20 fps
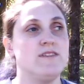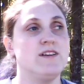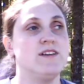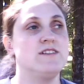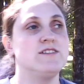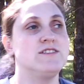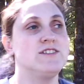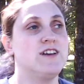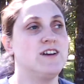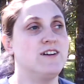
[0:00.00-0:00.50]

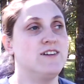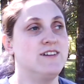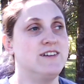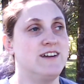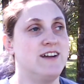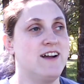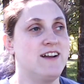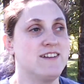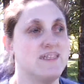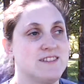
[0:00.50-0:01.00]
so I'd
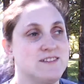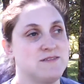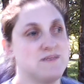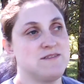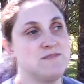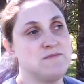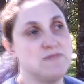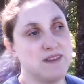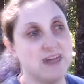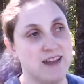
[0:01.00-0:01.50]
just be
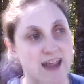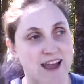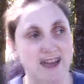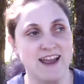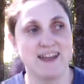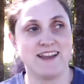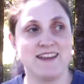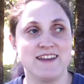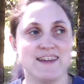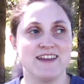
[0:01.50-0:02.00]

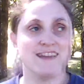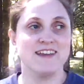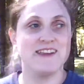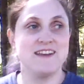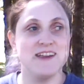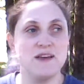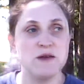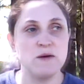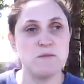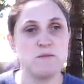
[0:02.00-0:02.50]
like
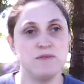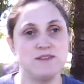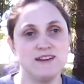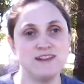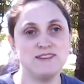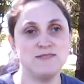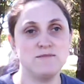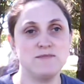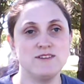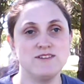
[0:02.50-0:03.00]
playing the
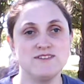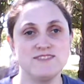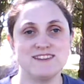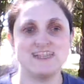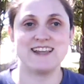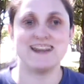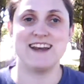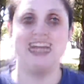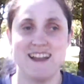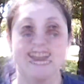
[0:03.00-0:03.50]
music, and
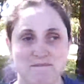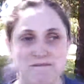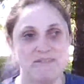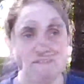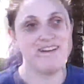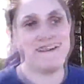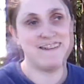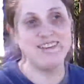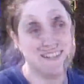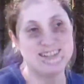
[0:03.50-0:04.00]
I'd be
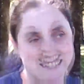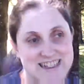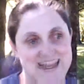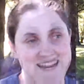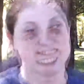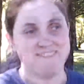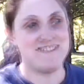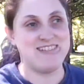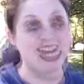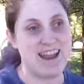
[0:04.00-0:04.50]
all jamming
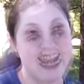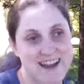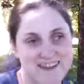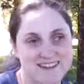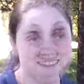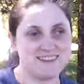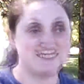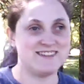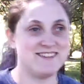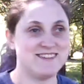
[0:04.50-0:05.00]
out to
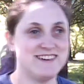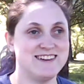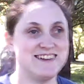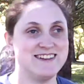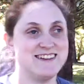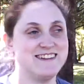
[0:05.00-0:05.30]
it.